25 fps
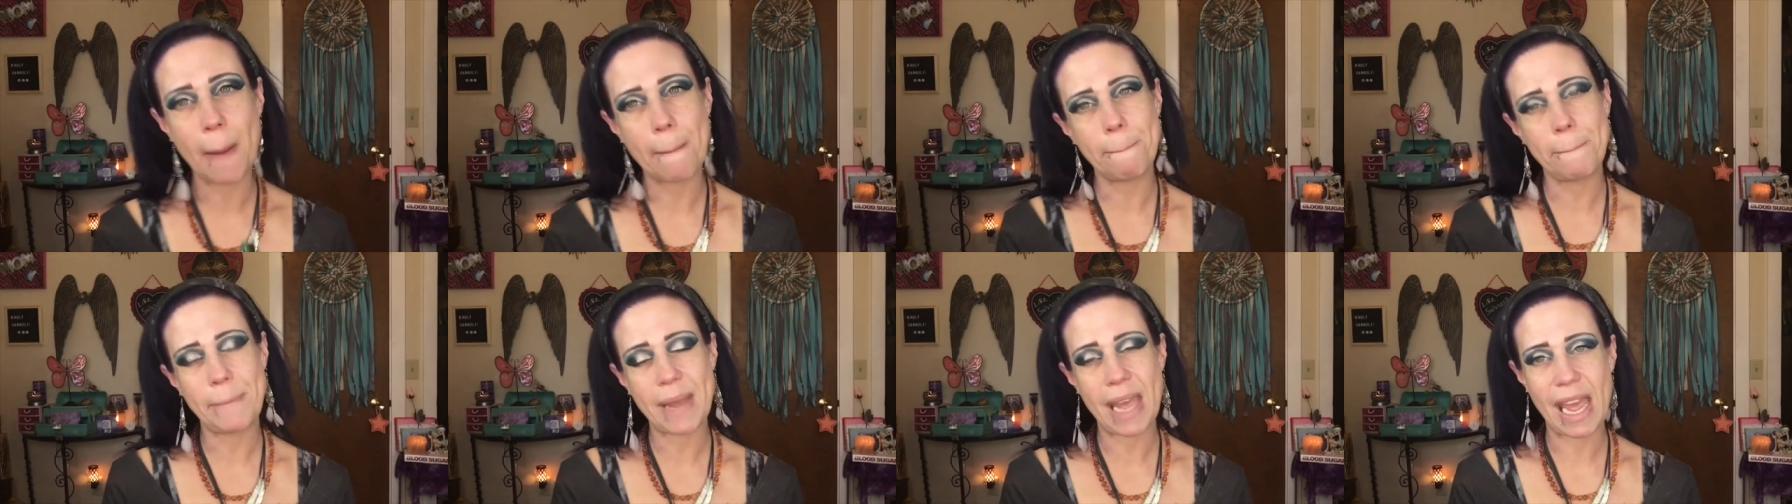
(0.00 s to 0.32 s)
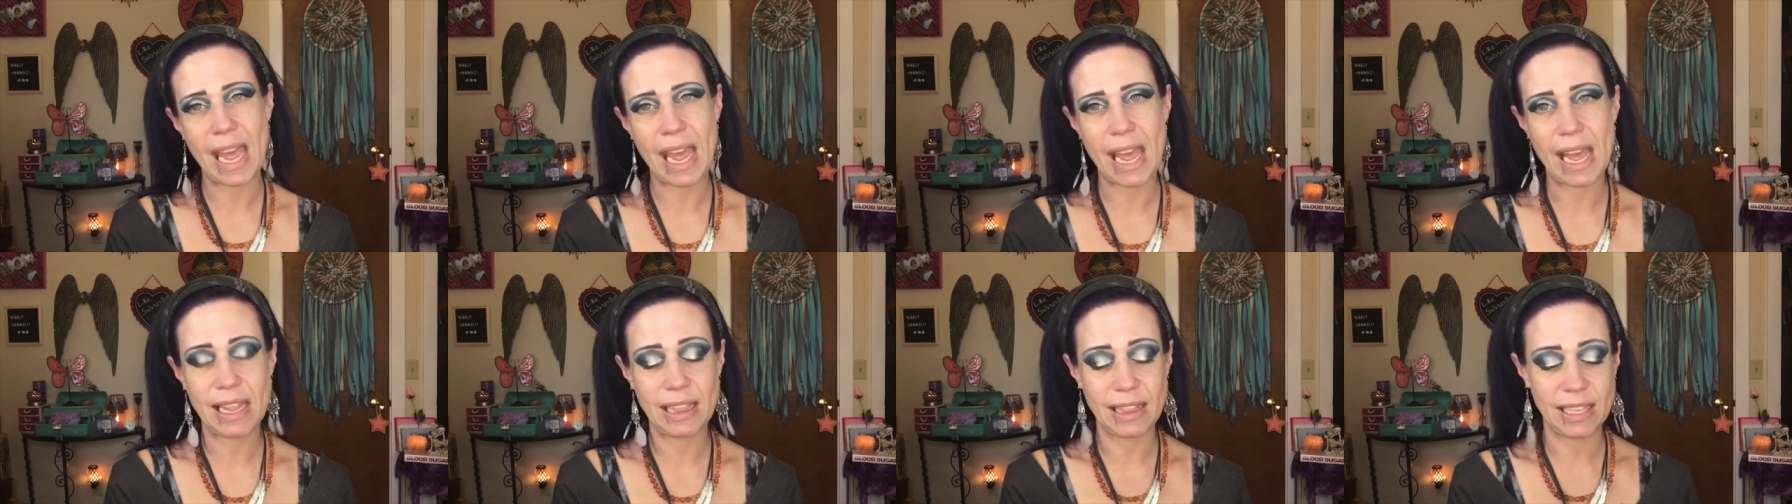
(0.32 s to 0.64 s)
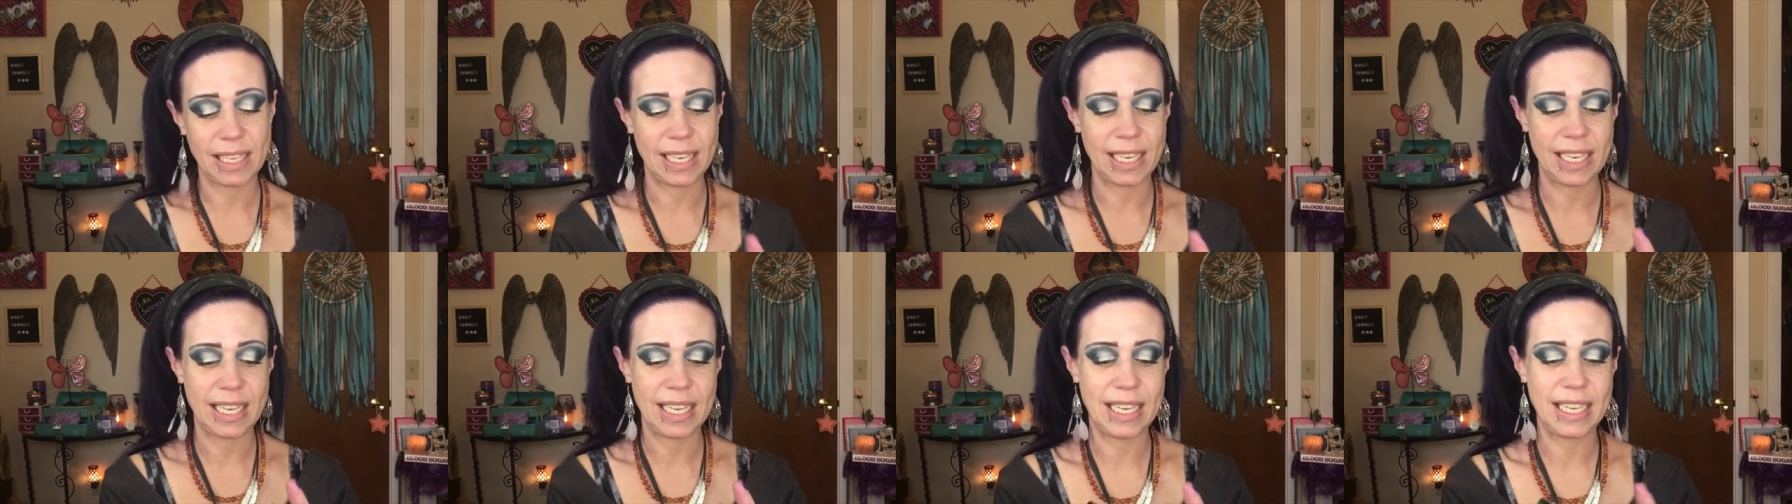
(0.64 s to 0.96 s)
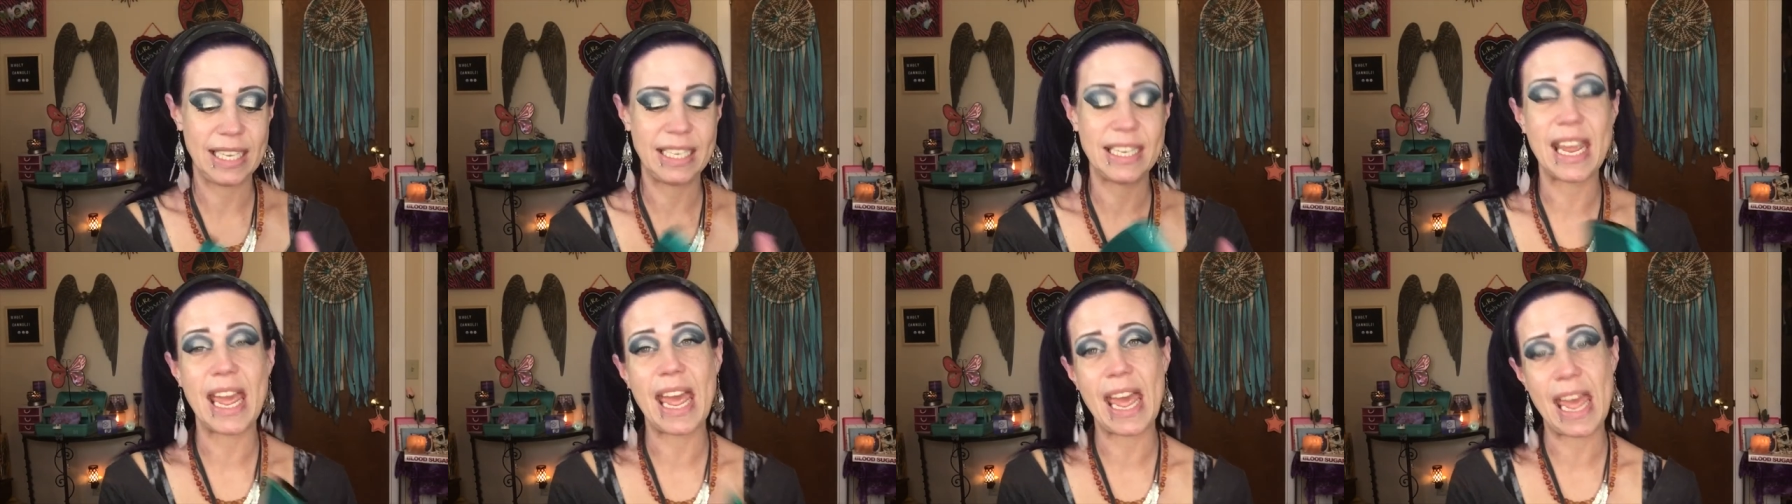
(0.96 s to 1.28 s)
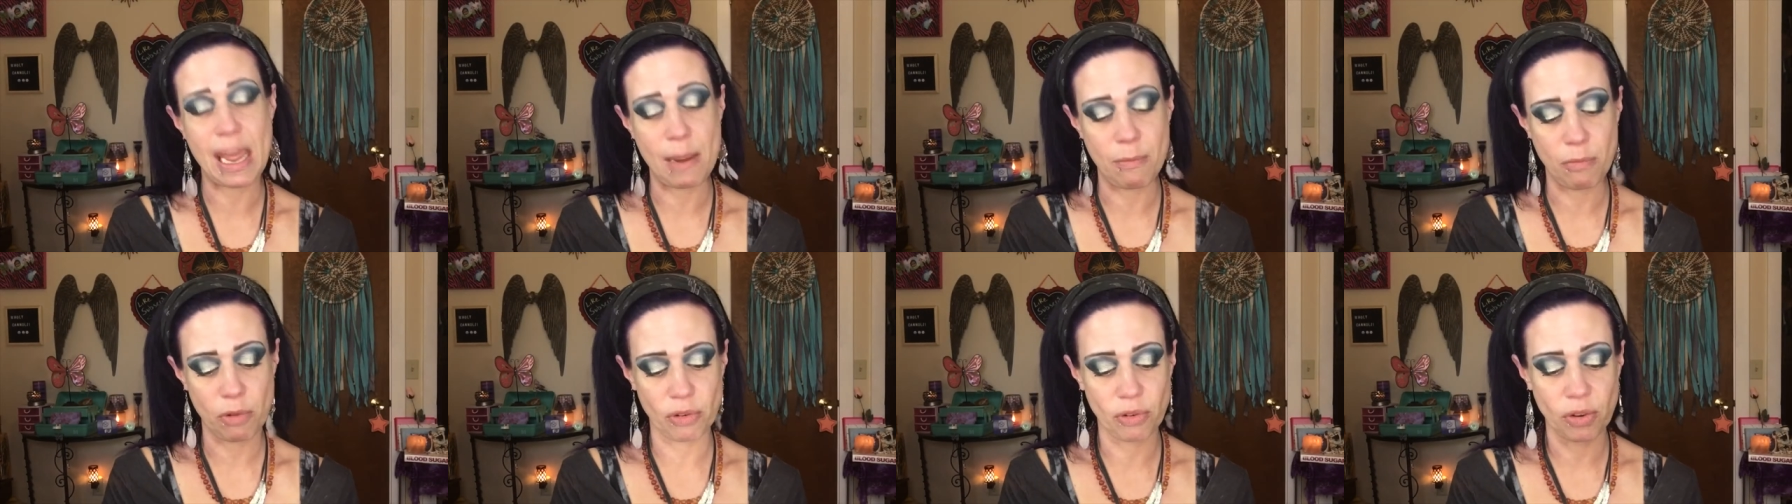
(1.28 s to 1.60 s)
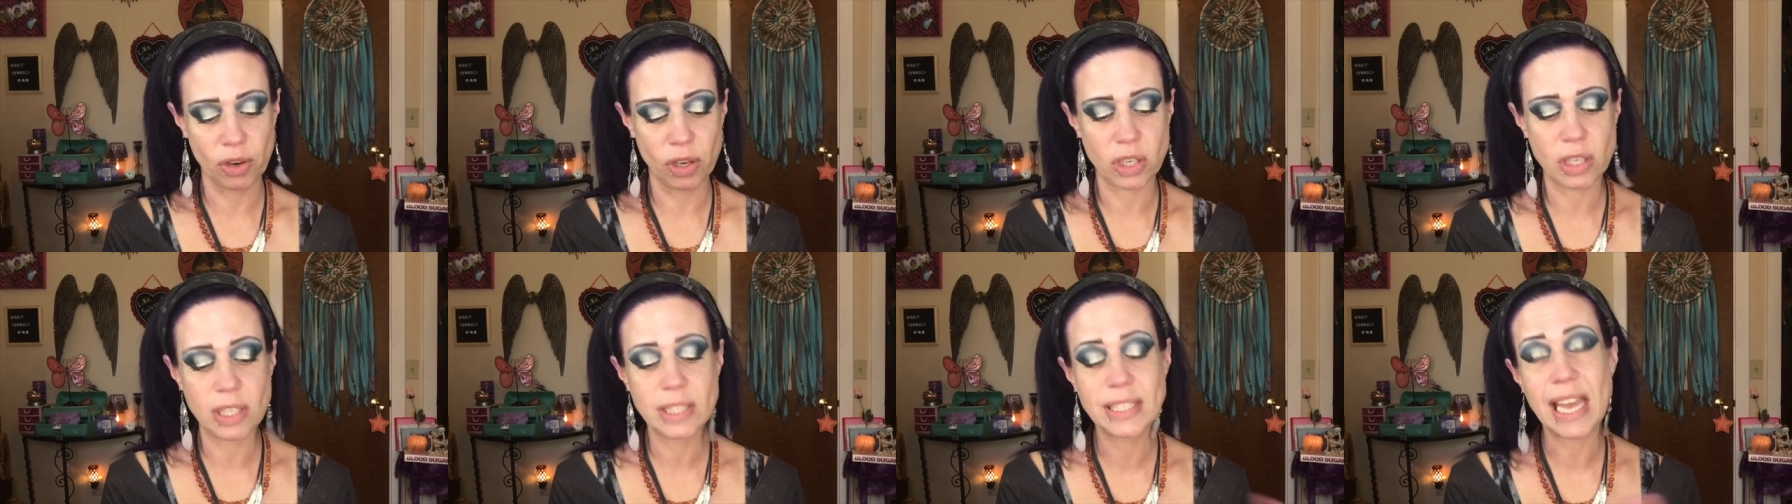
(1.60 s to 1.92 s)
Palette in
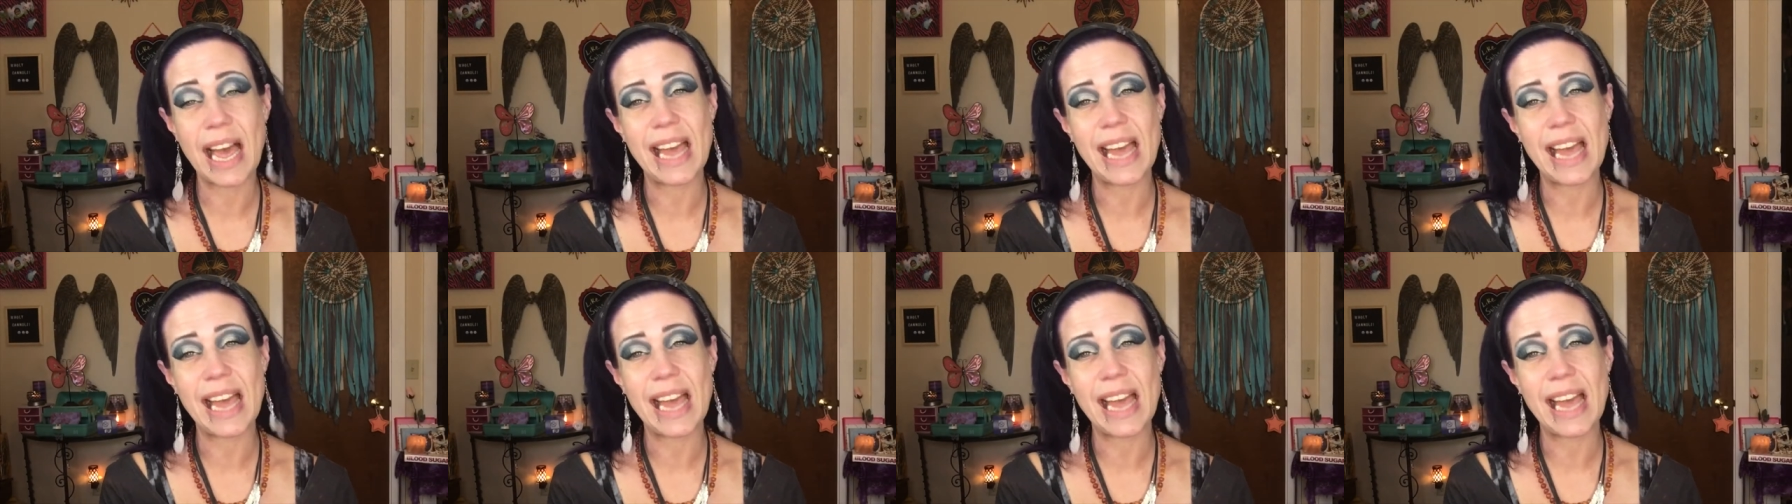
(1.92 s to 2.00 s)
Emerald.